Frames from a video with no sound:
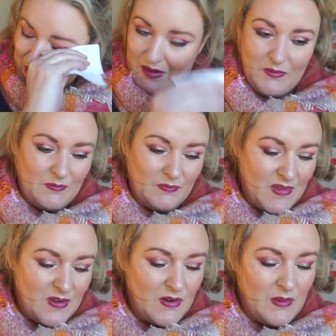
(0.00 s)
and
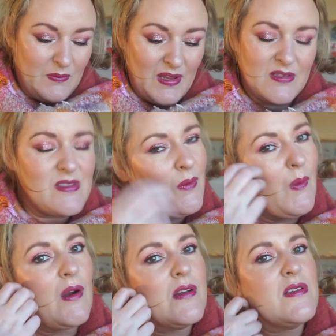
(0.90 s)
you know, it means the
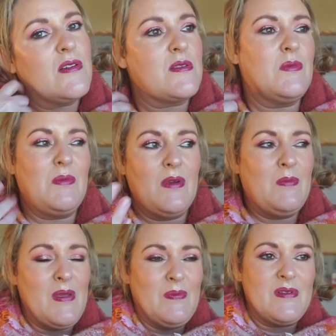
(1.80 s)
world to us when
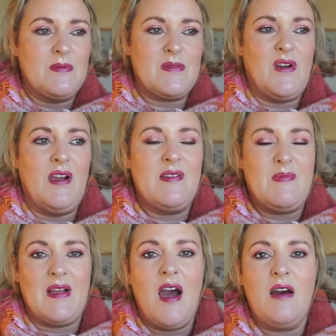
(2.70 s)
people subscribe
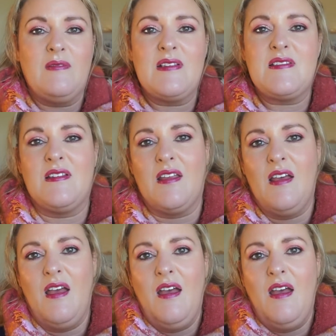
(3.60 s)
and comment, and